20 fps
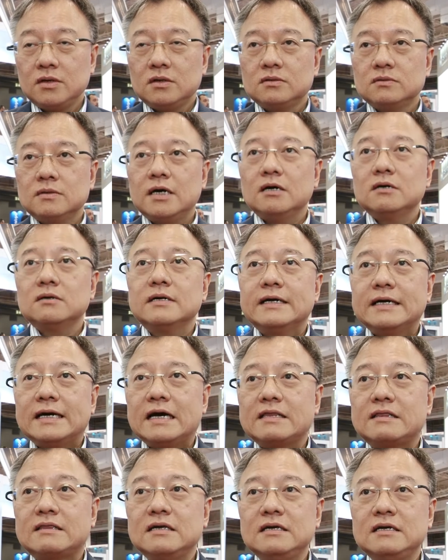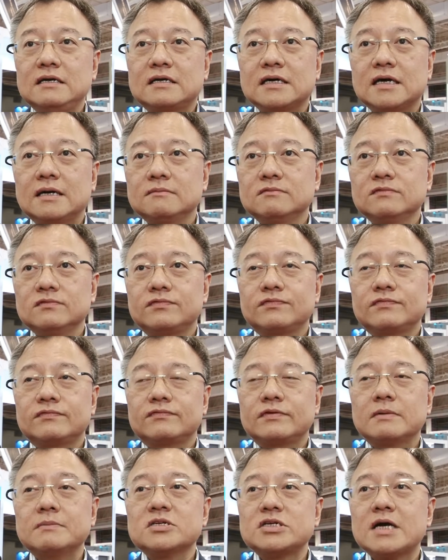Well, I think um,
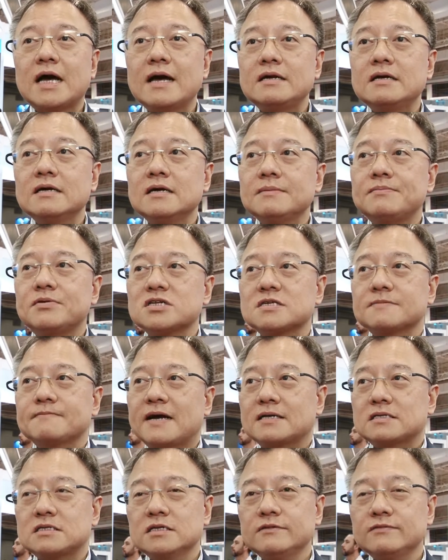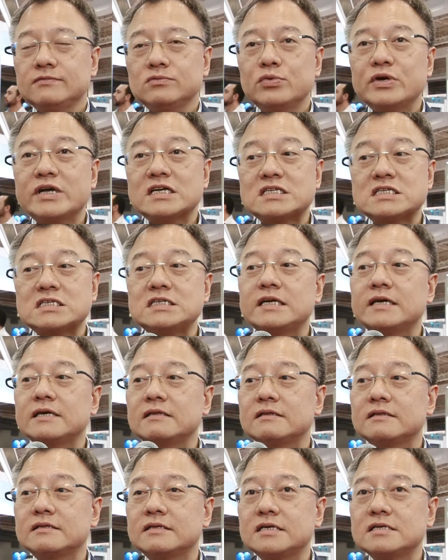from a China perspective, we are
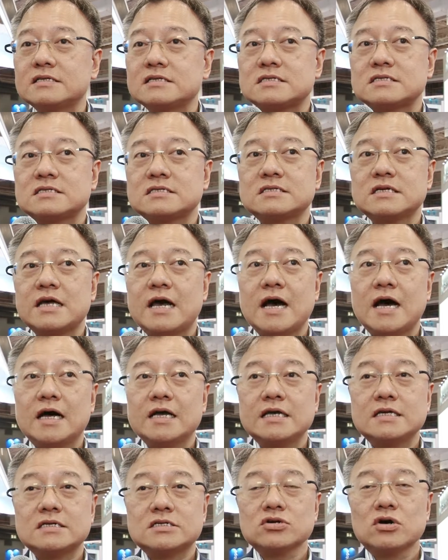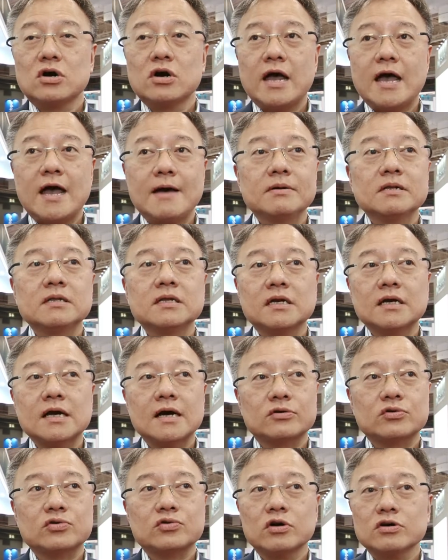seeing this uh, is happening
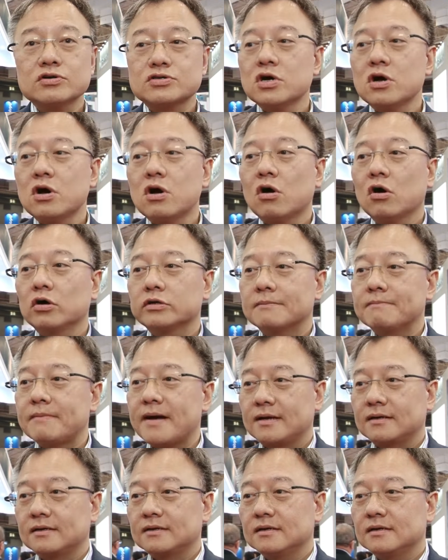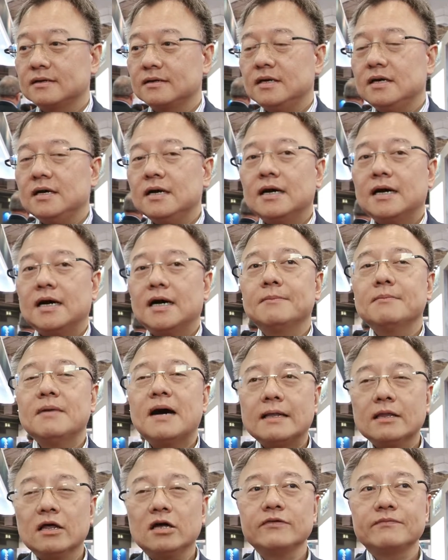across all the bank. Um,
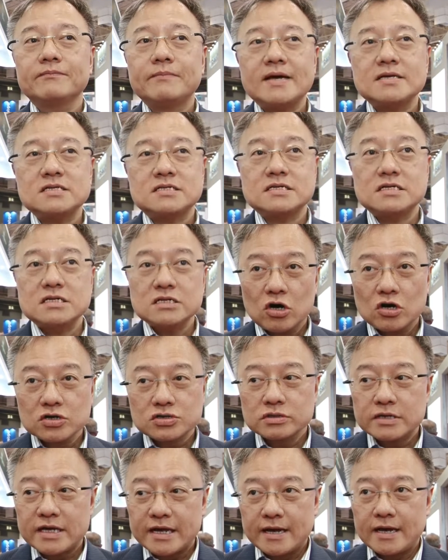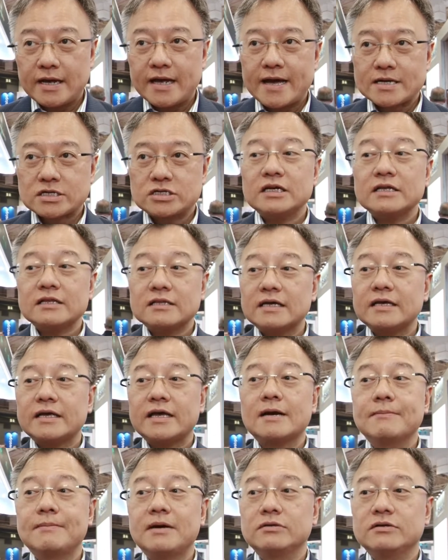a lot of banks are actually
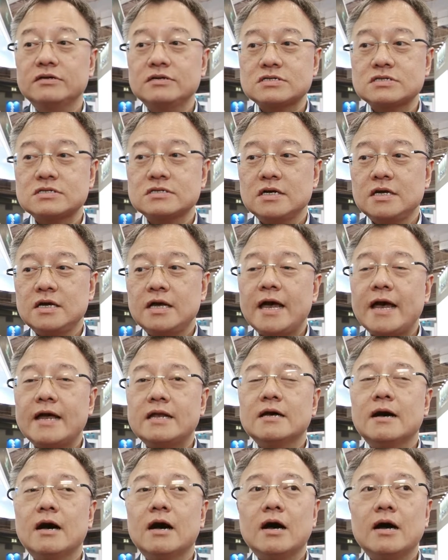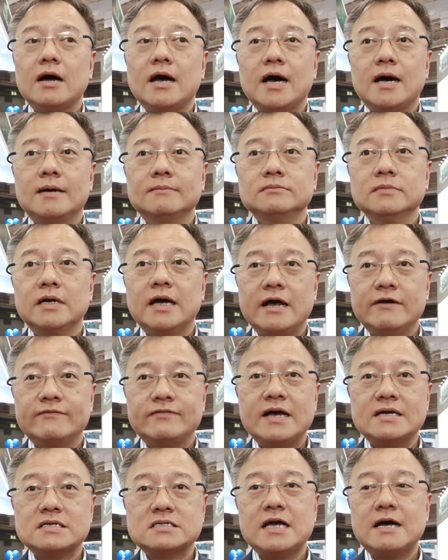thinking about this and uh, um, have
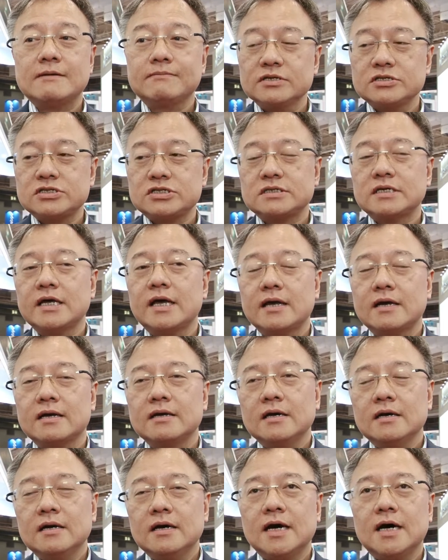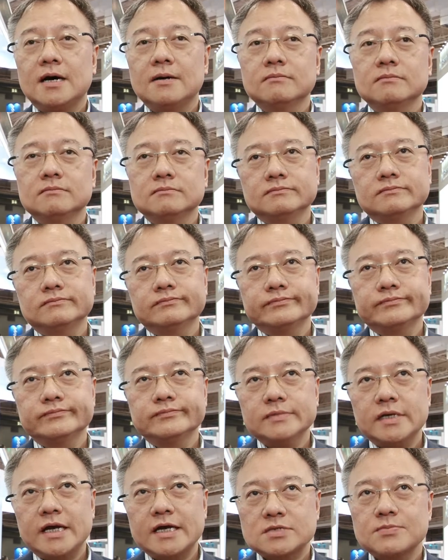established their um,
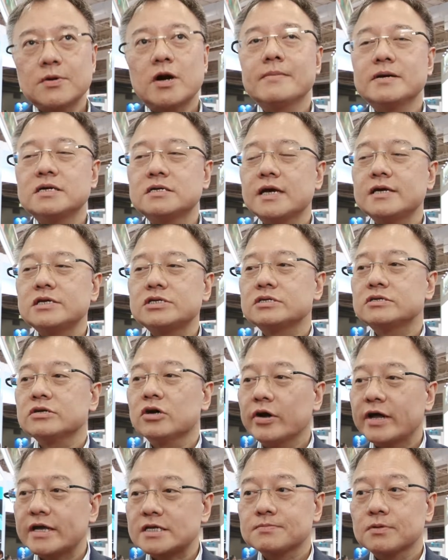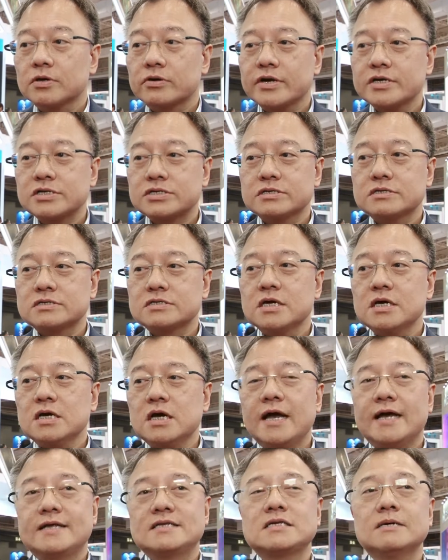experimentation or explorations.
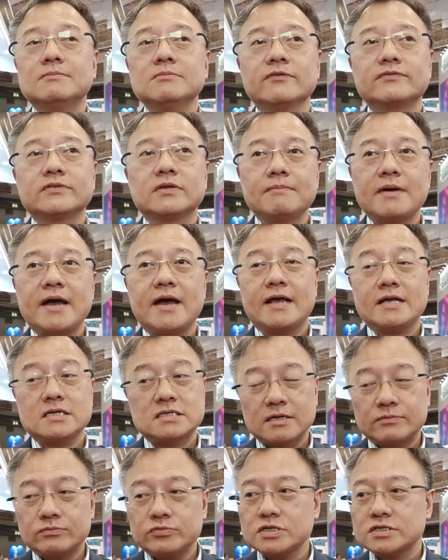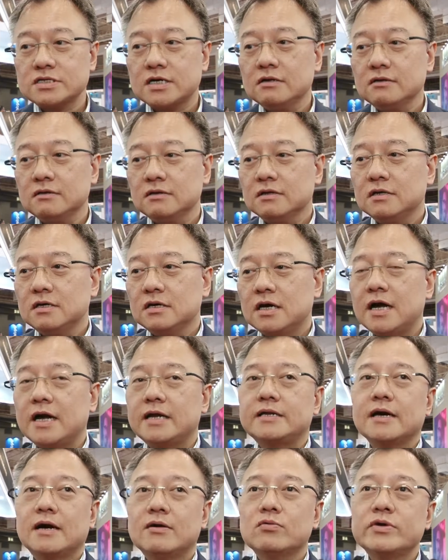And some of the bank has some result.
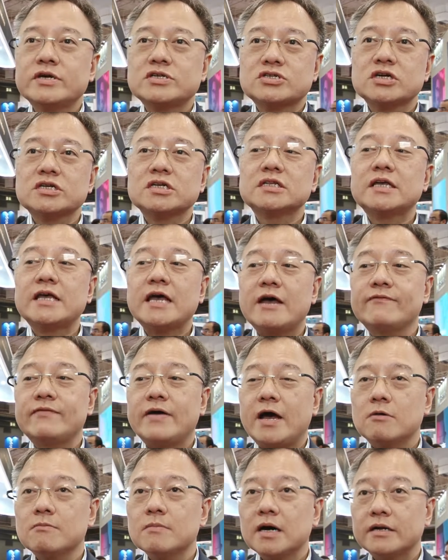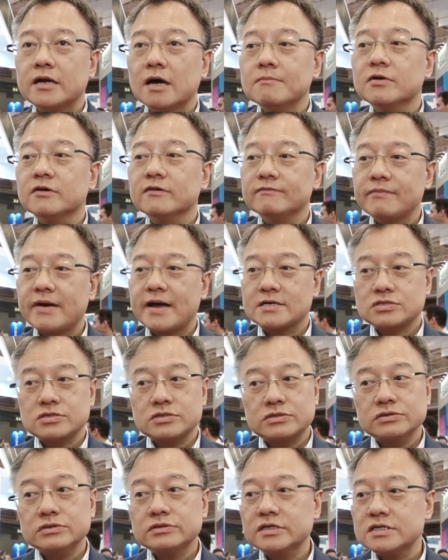And uh, we certainly have helped a number of banks to
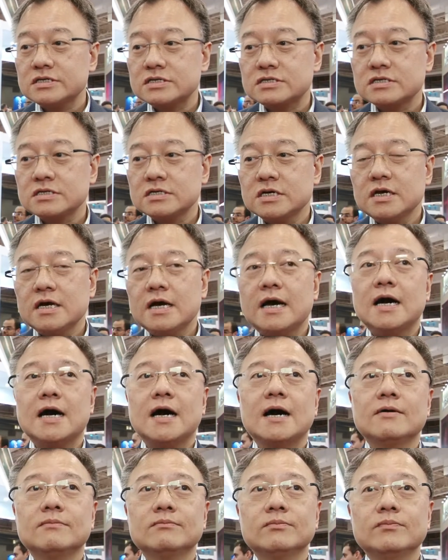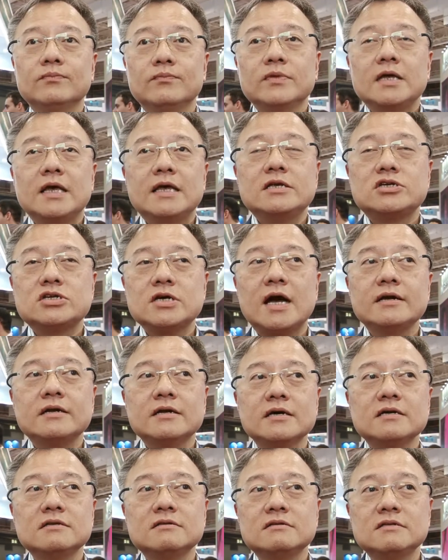do this. Um, in
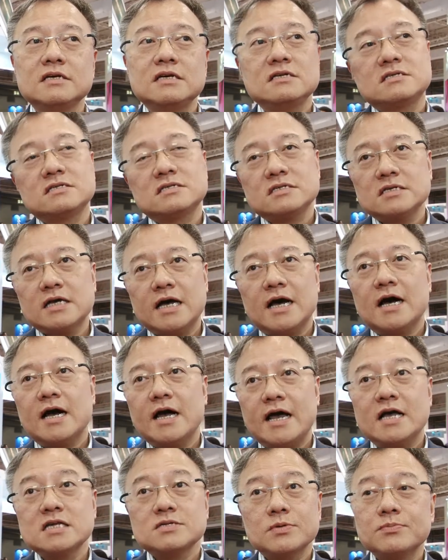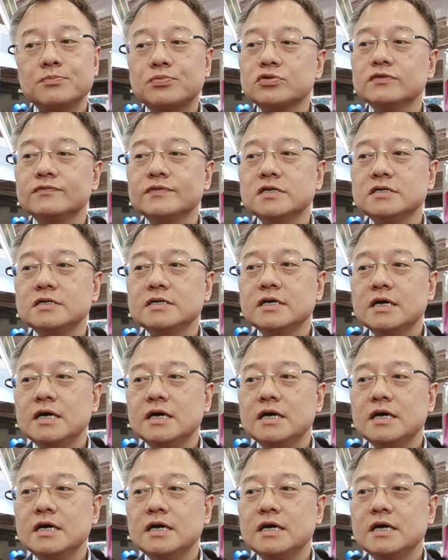China, this uh, has been proven.